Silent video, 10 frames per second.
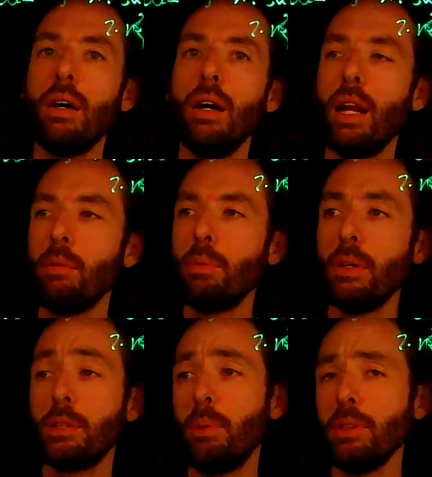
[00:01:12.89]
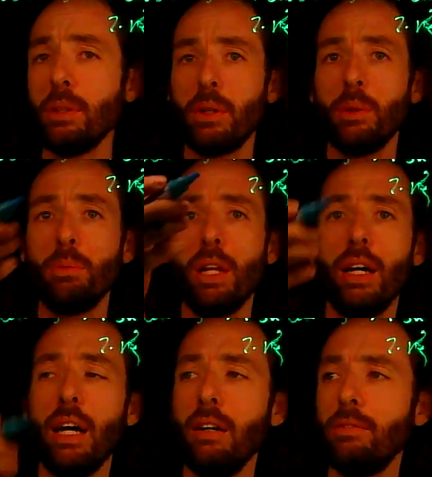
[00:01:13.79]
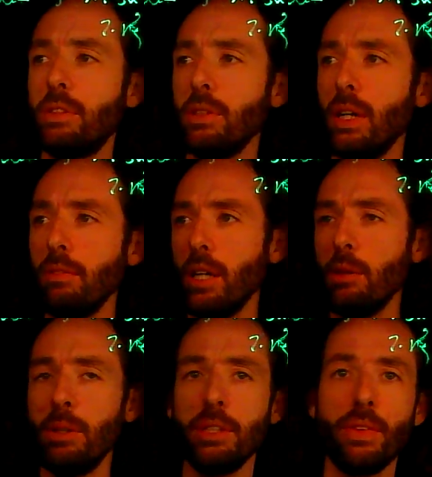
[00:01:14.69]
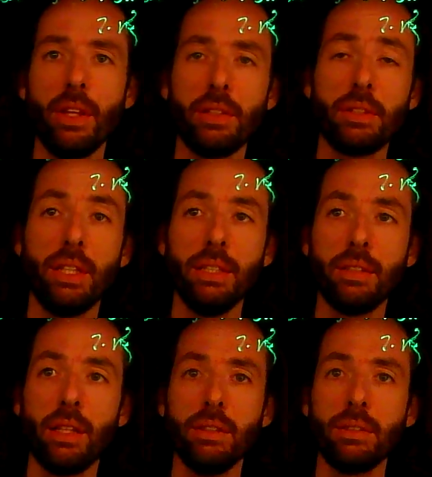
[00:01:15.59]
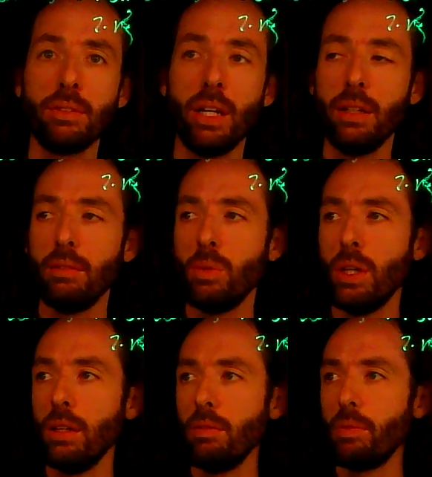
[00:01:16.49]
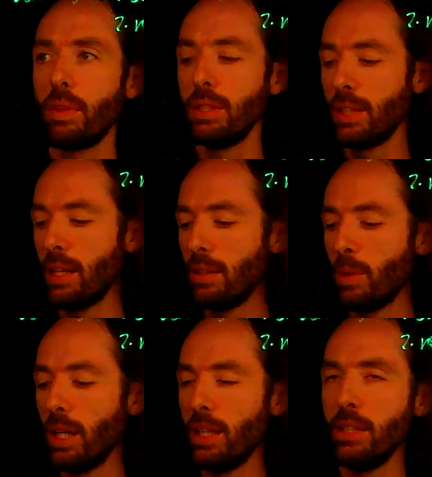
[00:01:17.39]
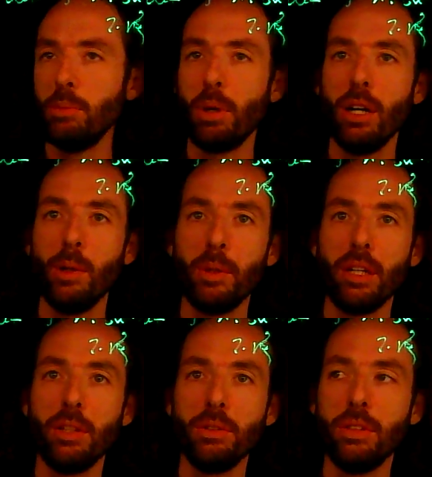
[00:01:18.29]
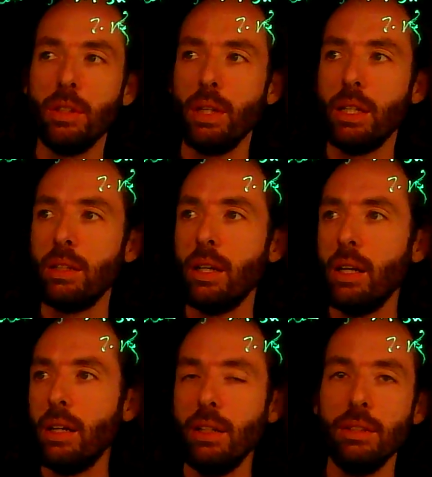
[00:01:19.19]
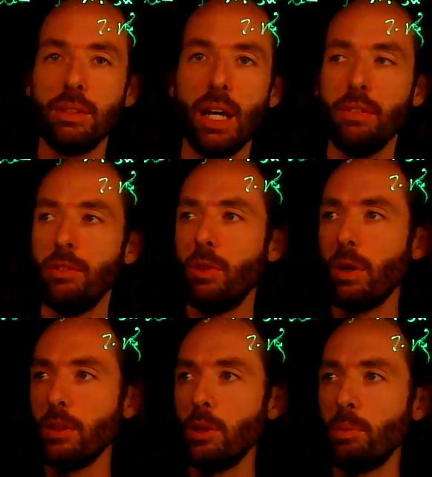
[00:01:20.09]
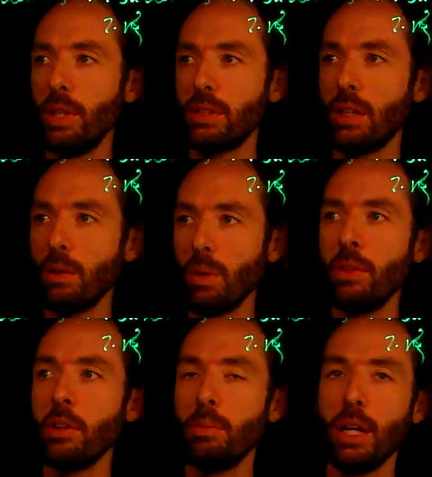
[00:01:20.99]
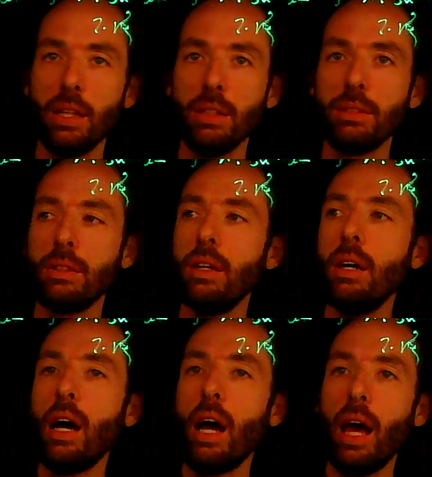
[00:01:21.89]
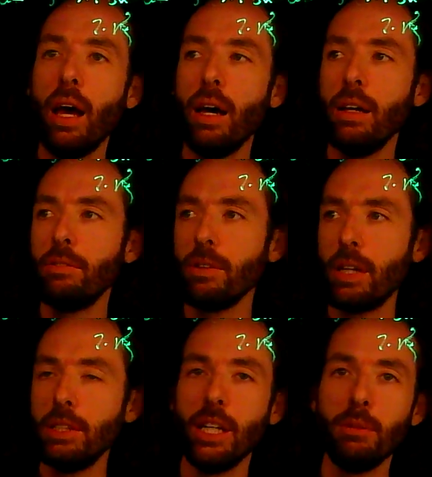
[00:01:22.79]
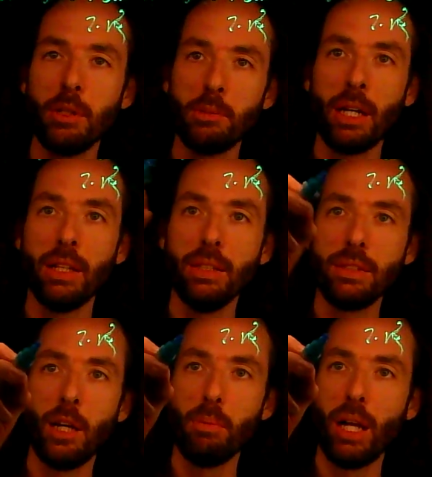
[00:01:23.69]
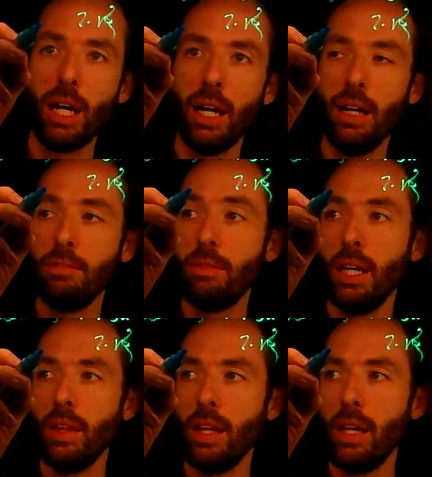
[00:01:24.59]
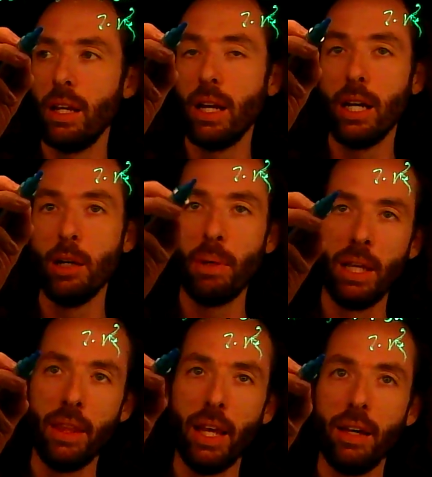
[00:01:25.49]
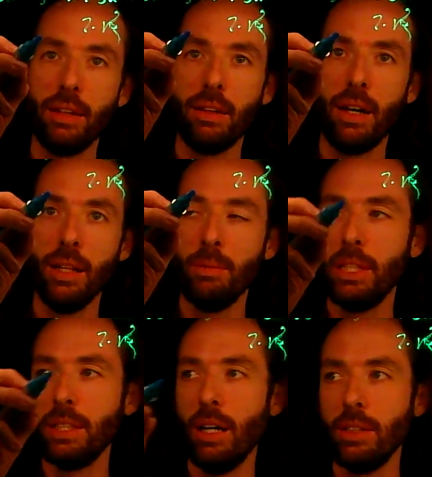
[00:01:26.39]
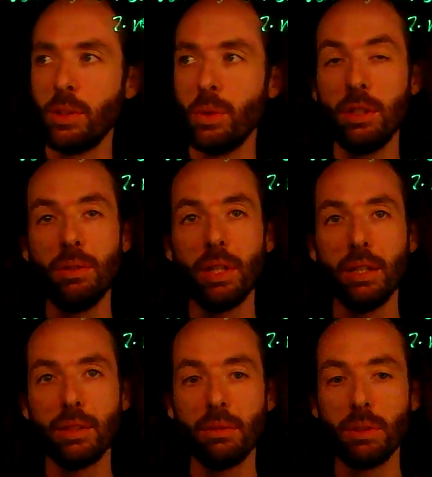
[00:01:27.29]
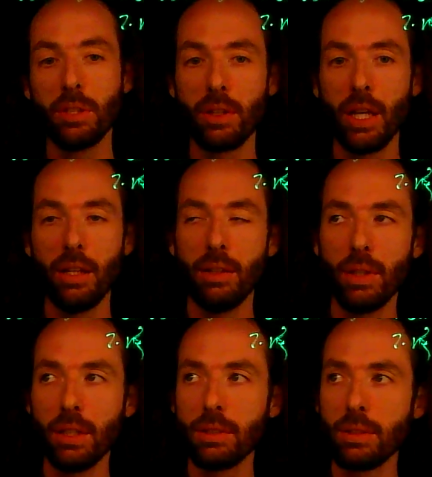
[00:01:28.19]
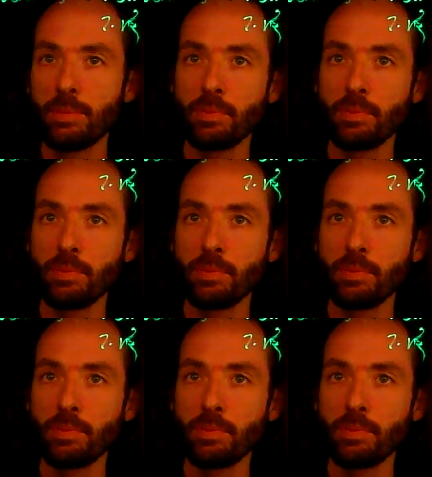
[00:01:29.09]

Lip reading: And suppose I want to apply f to every element of this list, right? Well, the standard way that you probably are used to doing it is to have a for loop that's going to run through my list. And for each element of my list, I apply f, and then I append that element onto a new list and return that new list.